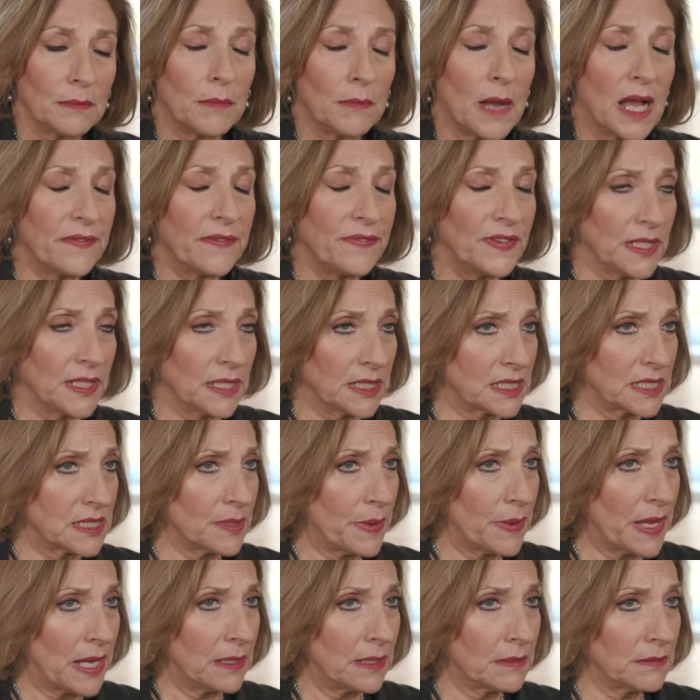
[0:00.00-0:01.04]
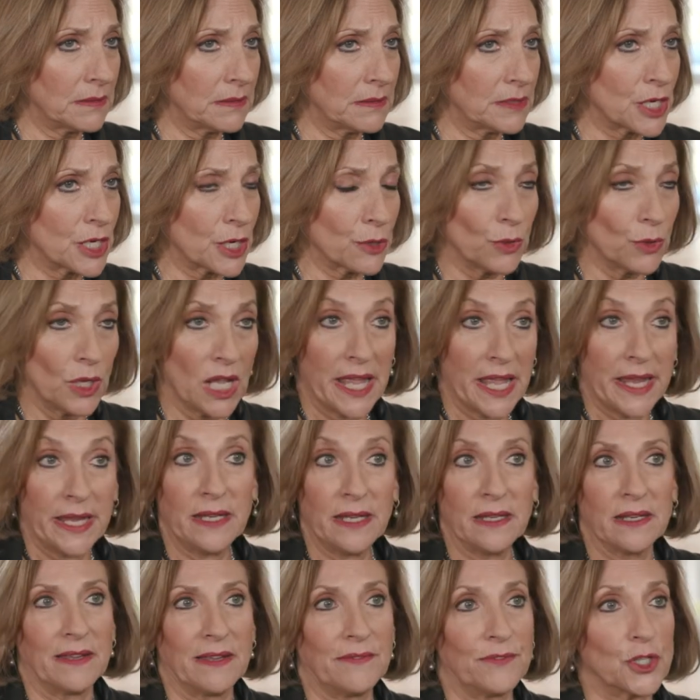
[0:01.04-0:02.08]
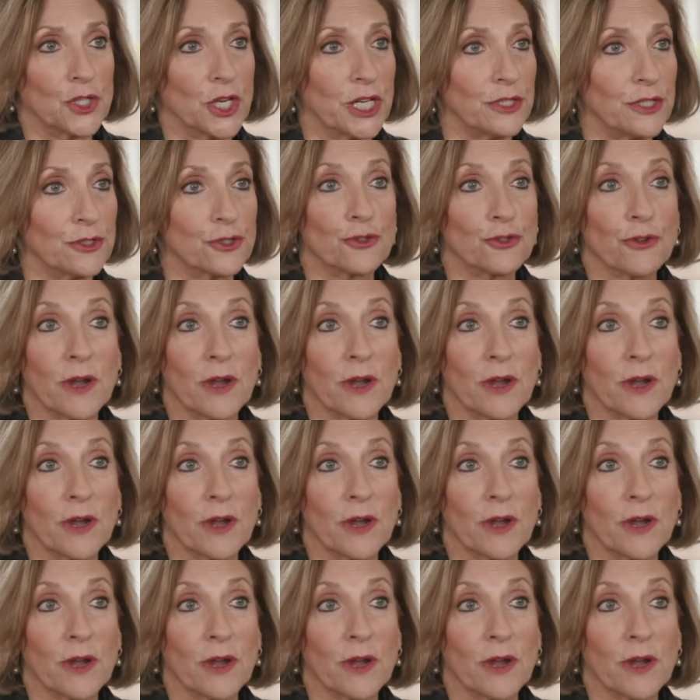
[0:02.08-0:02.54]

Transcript: my feelings about General Hayden have changed